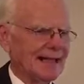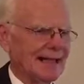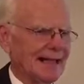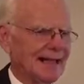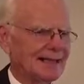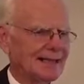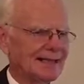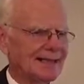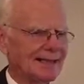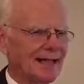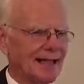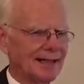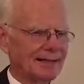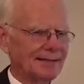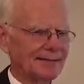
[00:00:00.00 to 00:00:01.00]
and the
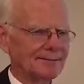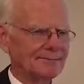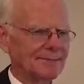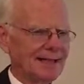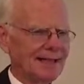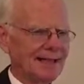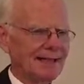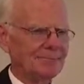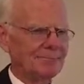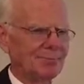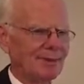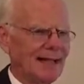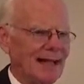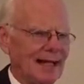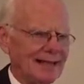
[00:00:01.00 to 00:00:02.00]
sun became
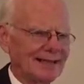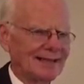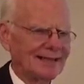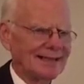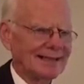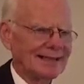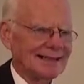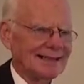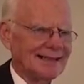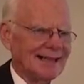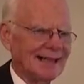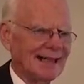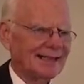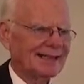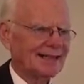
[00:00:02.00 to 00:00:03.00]
black
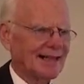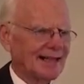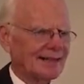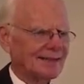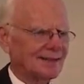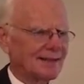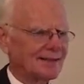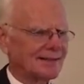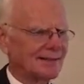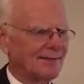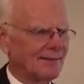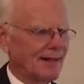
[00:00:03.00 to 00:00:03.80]
as sackcloth of